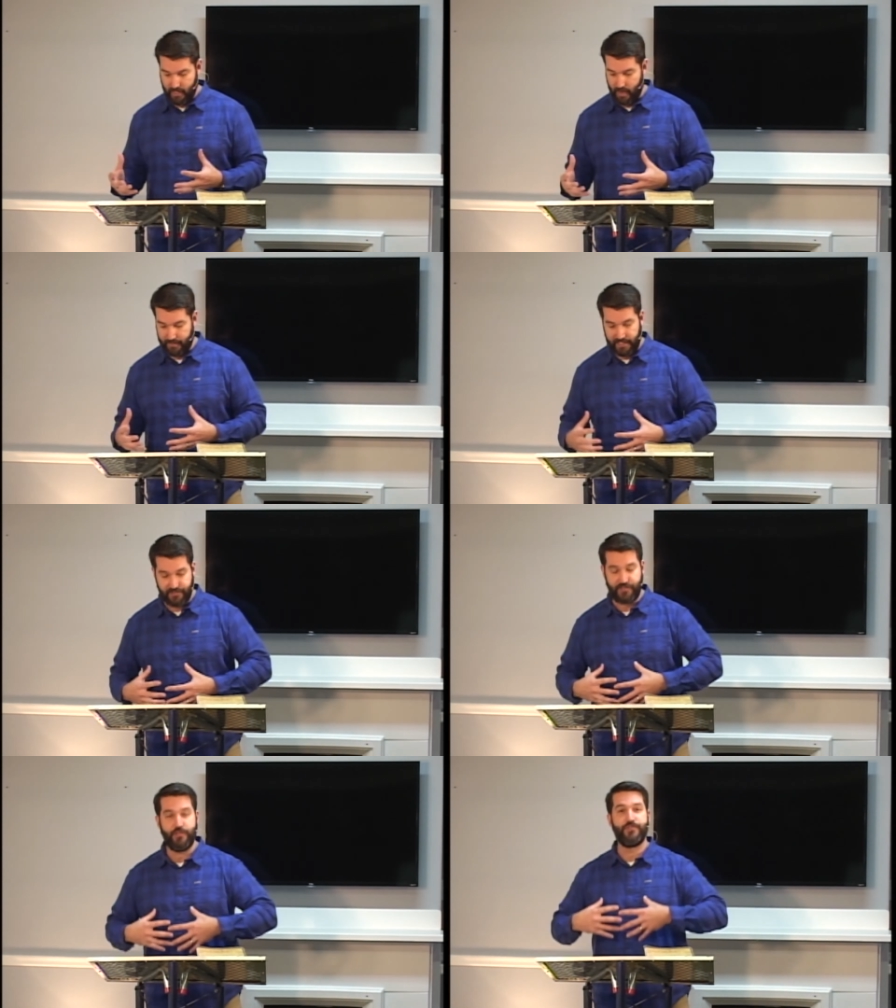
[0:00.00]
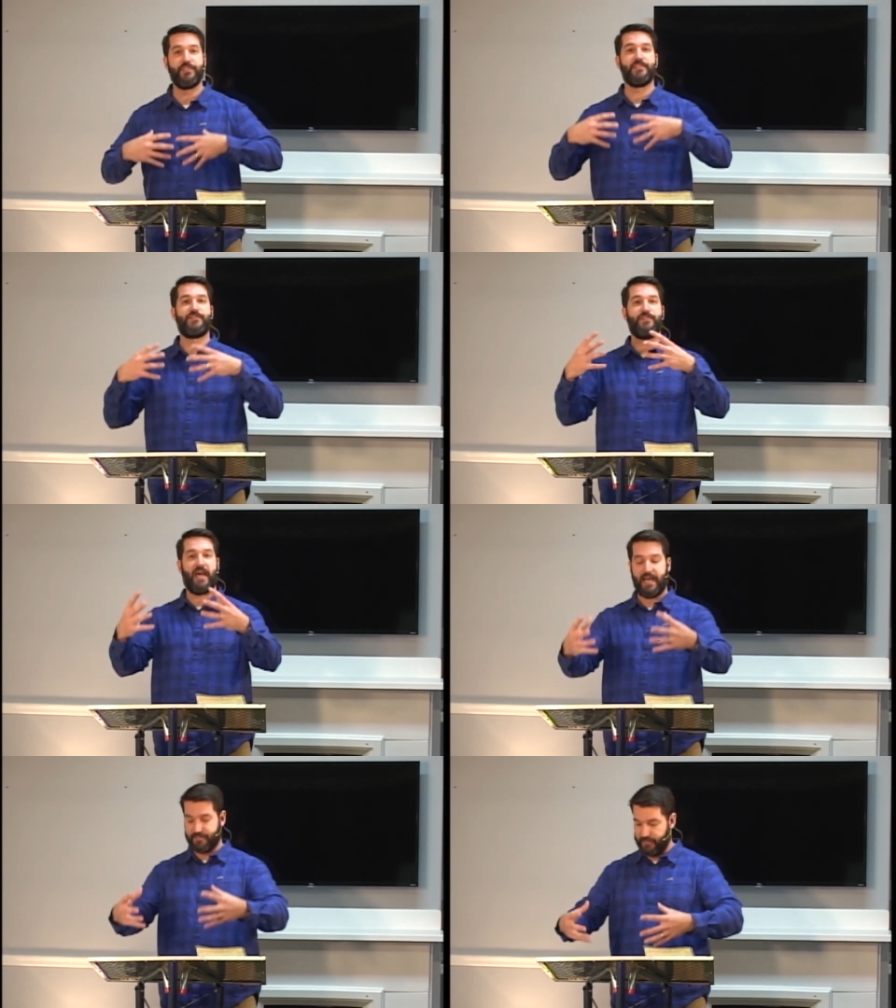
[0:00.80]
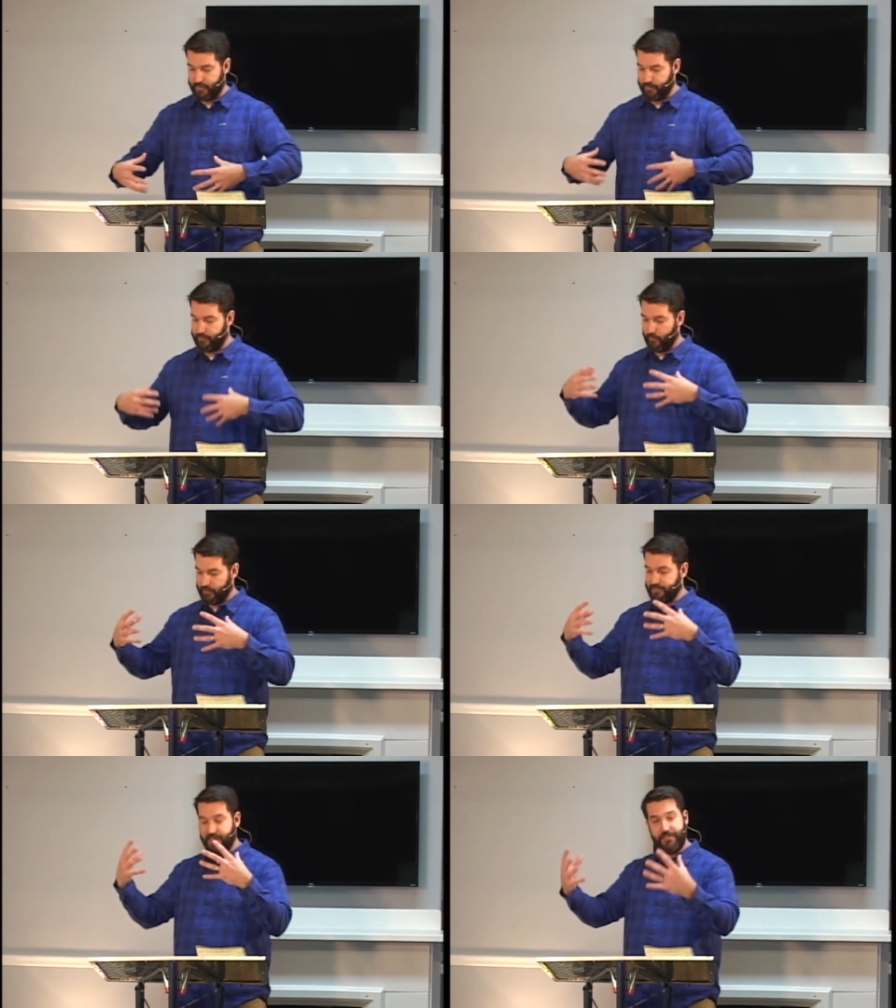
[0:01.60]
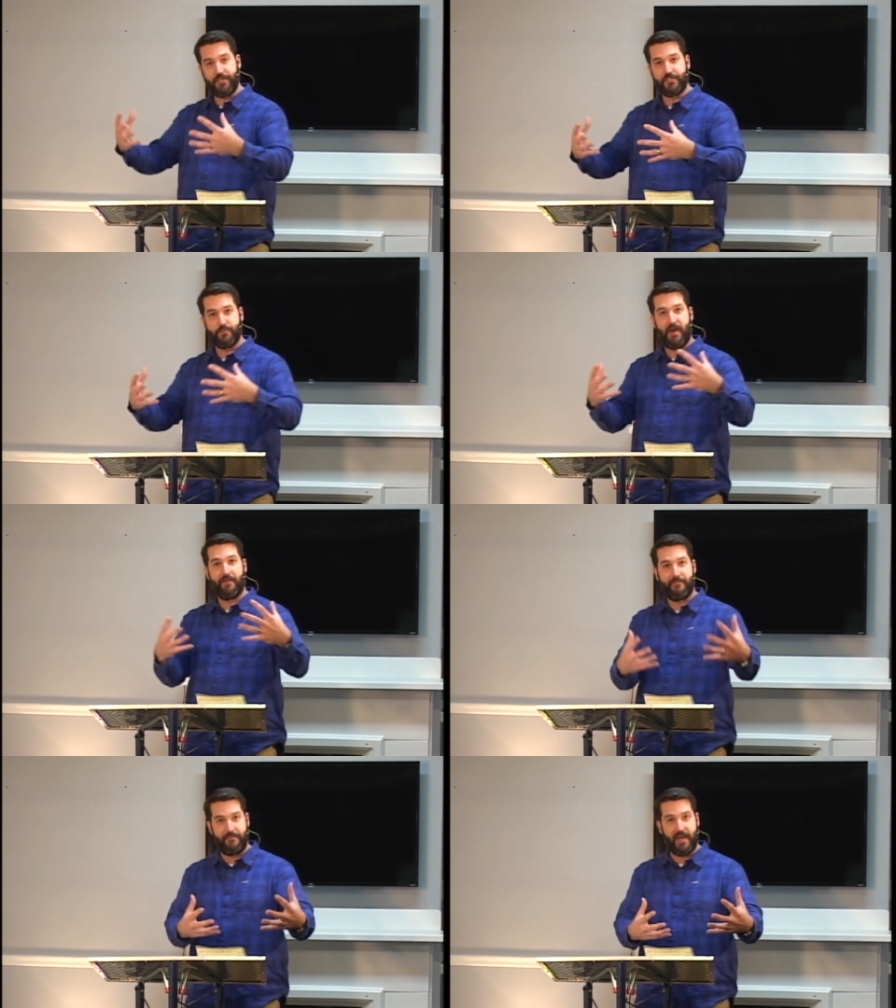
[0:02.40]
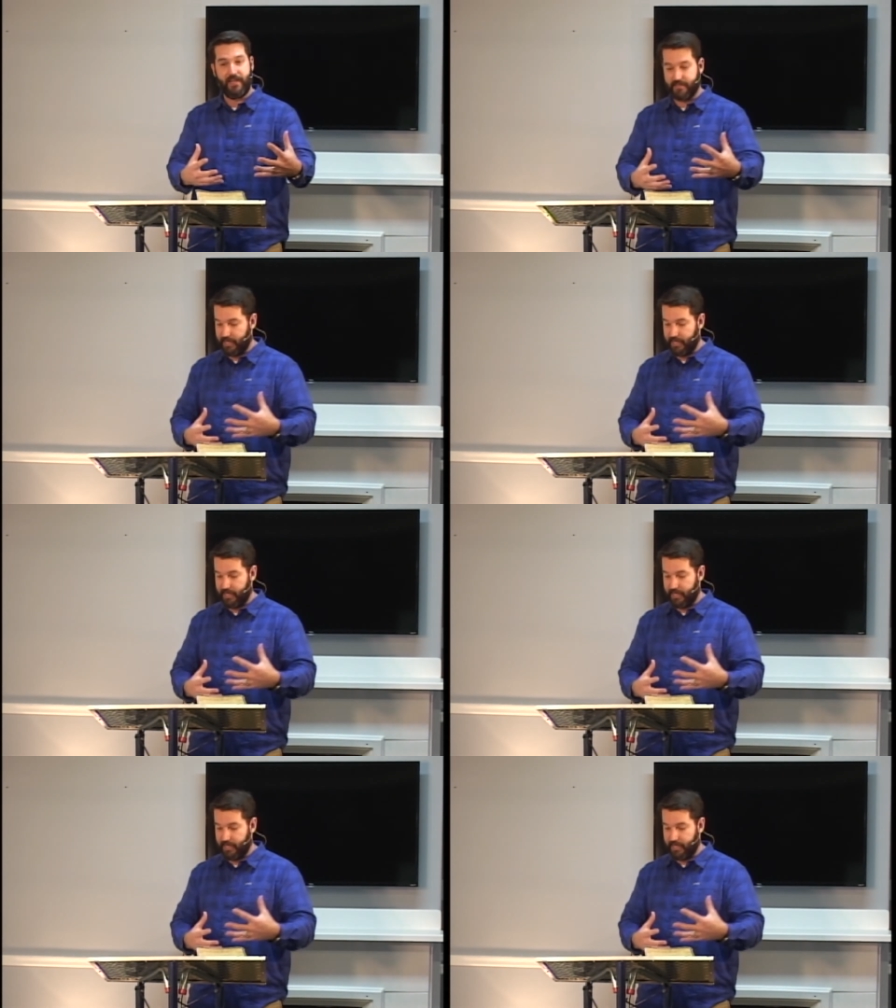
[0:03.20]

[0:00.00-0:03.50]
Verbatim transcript: I mean, he's used this tactic before to teach us about faith.